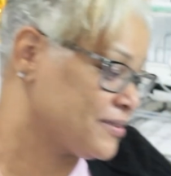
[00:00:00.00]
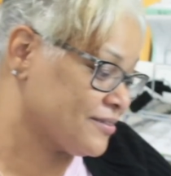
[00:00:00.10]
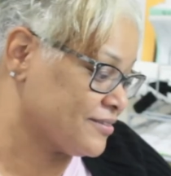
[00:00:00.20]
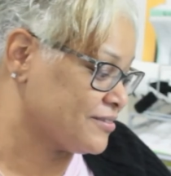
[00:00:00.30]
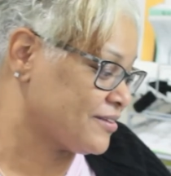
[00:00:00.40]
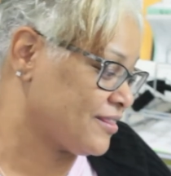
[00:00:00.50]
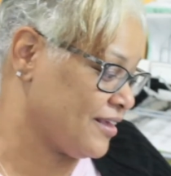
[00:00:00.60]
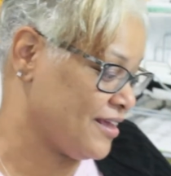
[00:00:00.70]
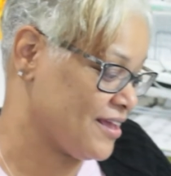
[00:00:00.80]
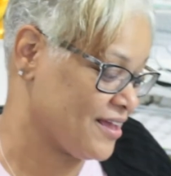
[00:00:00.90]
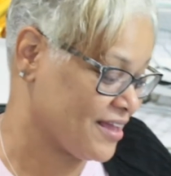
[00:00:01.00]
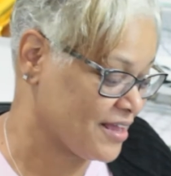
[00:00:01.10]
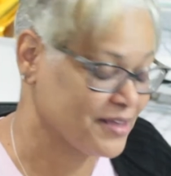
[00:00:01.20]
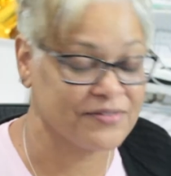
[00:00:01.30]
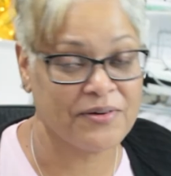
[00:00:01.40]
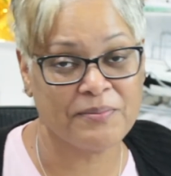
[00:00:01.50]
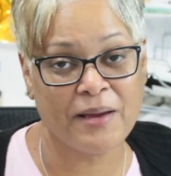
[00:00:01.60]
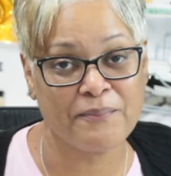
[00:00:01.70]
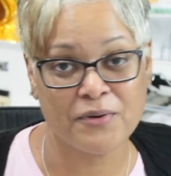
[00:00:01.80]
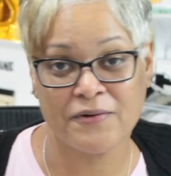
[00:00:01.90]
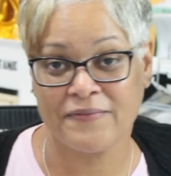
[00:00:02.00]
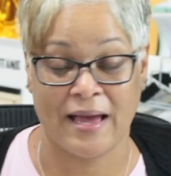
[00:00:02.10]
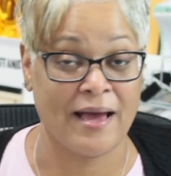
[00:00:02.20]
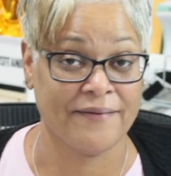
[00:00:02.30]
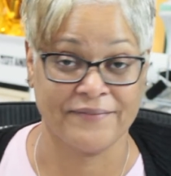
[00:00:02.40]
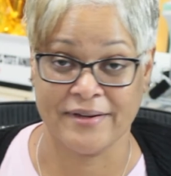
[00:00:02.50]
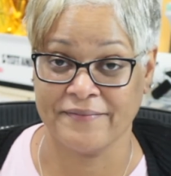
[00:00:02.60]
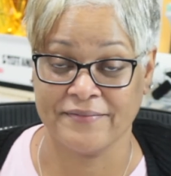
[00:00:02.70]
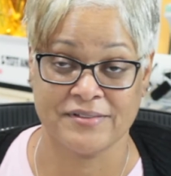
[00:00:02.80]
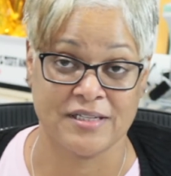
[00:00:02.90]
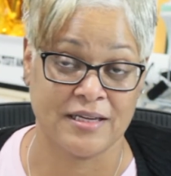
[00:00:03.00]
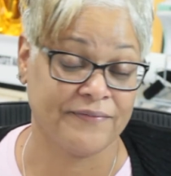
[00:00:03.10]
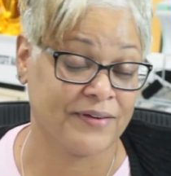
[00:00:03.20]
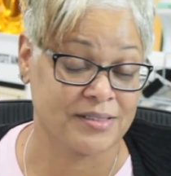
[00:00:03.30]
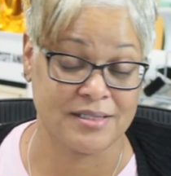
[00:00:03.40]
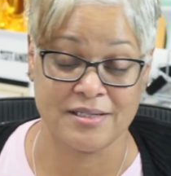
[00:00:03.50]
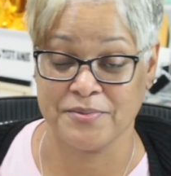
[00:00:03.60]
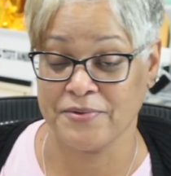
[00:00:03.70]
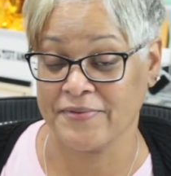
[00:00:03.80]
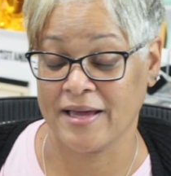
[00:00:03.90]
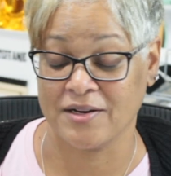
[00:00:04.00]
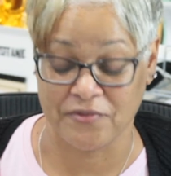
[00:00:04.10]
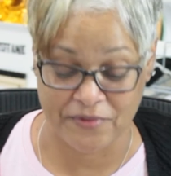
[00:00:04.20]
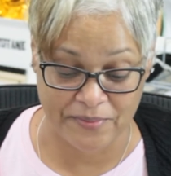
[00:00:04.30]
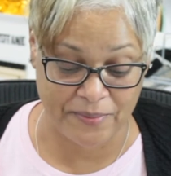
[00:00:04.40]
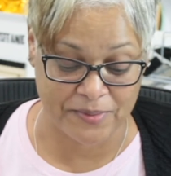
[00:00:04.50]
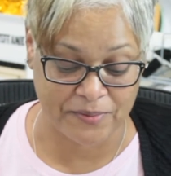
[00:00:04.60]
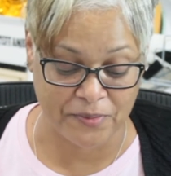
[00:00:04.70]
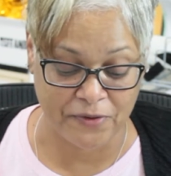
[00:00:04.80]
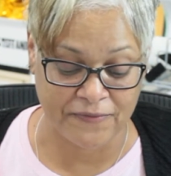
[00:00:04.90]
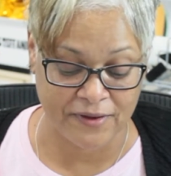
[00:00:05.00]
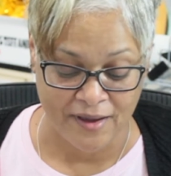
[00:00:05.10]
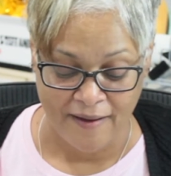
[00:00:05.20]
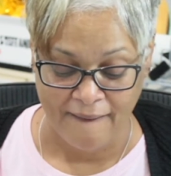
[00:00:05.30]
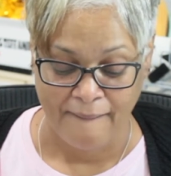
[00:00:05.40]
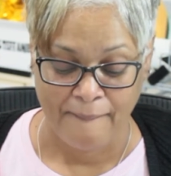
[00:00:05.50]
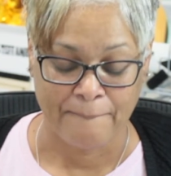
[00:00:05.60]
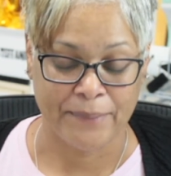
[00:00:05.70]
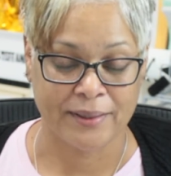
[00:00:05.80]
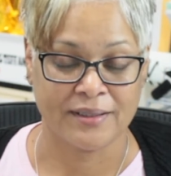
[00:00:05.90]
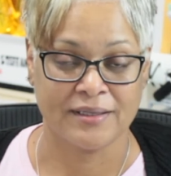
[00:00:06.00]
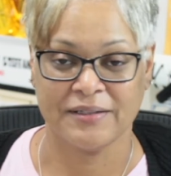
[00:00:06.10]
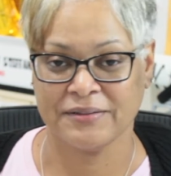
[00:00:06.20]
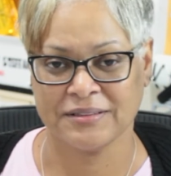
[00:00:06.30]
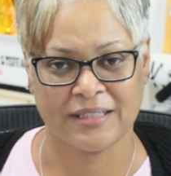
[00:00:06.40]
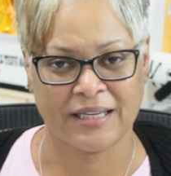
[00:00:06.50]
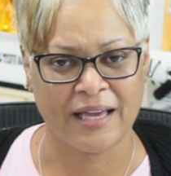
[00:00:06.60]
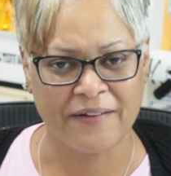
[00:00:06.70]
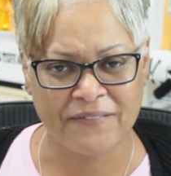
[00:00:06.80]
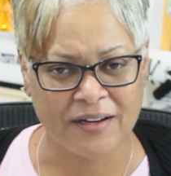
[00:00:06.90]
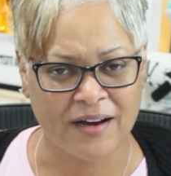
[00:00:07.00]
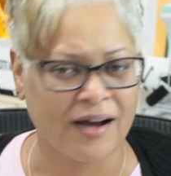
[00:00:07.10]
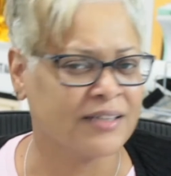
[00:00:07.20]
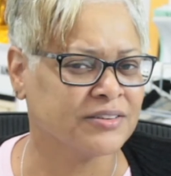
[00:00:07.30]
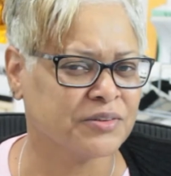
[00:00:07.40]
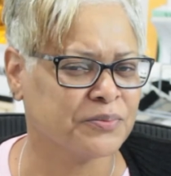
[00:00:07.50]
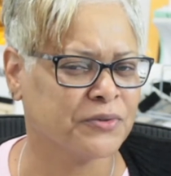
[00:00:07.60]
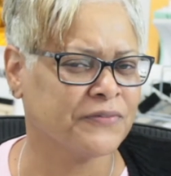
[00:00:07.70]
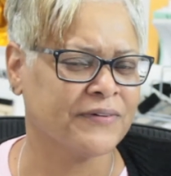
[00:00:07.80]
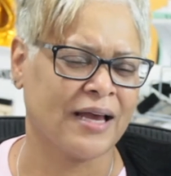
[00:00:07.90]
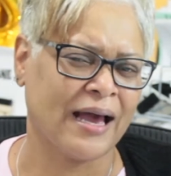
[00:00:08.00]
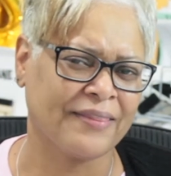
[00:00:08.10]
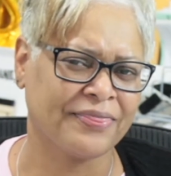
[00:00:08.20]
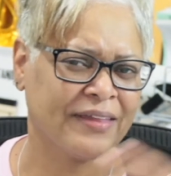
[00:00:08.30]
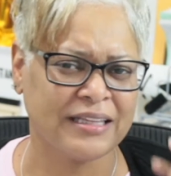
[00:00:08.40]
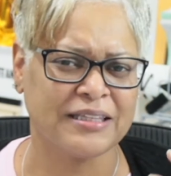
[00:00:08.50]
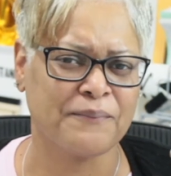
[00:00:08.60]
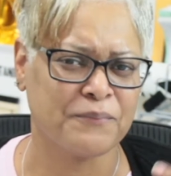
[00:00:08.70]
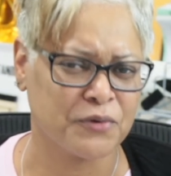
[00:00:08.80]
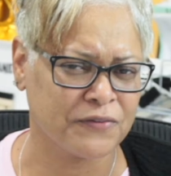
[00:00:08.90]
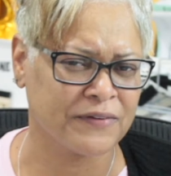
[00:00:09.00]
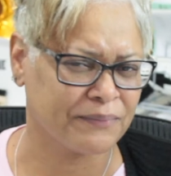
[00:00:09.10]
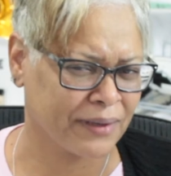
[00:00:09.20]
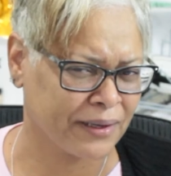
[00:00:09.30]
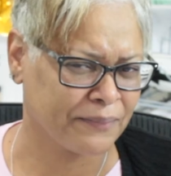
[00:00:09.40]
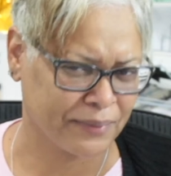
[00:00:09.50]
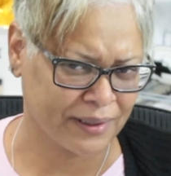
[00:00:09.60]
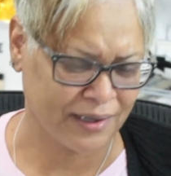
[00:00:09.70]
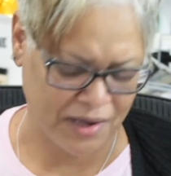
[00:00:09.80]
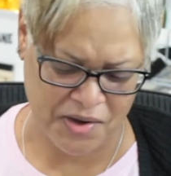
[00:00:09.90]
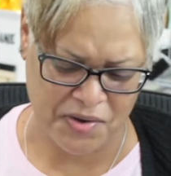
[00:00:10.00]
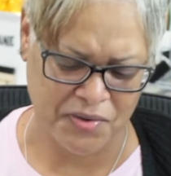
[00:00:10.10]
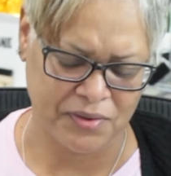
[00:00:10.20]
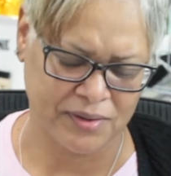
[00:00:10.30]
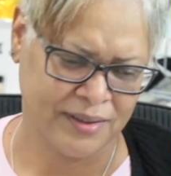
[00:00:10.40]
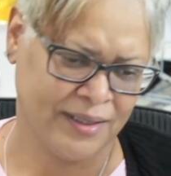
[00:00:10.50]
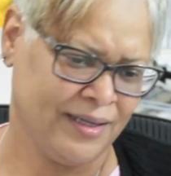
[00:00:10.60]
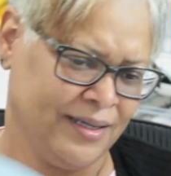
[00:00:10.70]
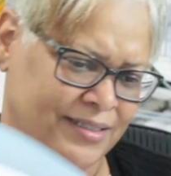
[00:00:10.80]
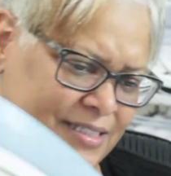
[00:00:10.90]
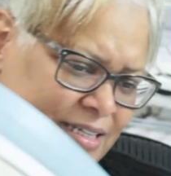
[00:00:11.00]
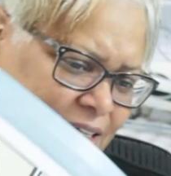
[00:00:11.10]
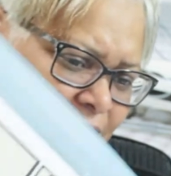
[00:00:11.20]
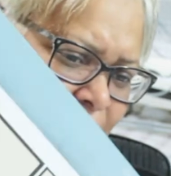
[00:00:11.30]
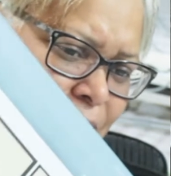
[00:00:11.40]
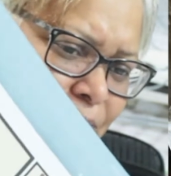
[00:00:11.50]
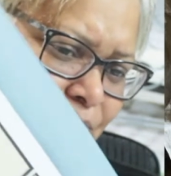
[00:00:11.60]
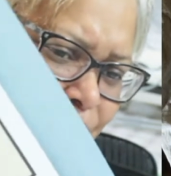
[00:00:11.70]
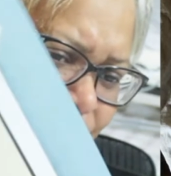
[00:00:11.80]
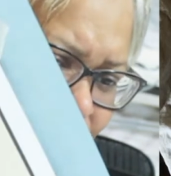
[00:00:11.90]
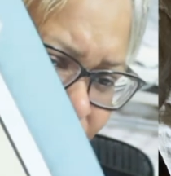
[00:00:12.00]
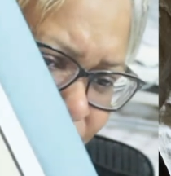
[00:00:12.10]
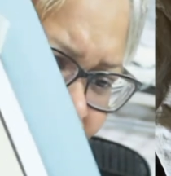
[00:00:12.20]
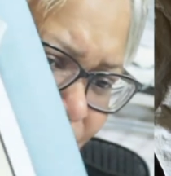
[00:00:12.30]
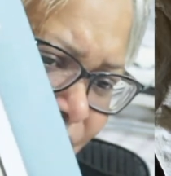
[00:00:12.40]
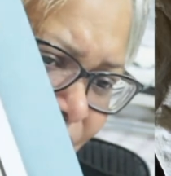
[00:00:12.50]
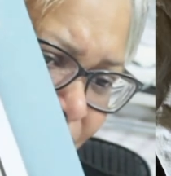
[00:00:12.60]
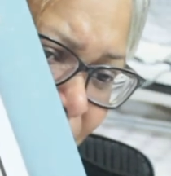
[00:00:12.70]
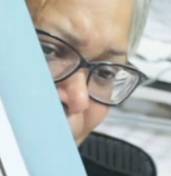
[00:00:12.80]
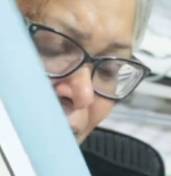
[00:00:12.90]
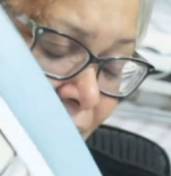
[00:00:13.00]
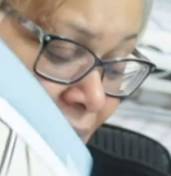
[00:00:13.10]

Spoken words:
the little thing. It's from that movie. I have never seen. If I seen the movie, I don't remember the movie. But it's a Kevin Costner movie. I think the movie may have been called Tin Cup. But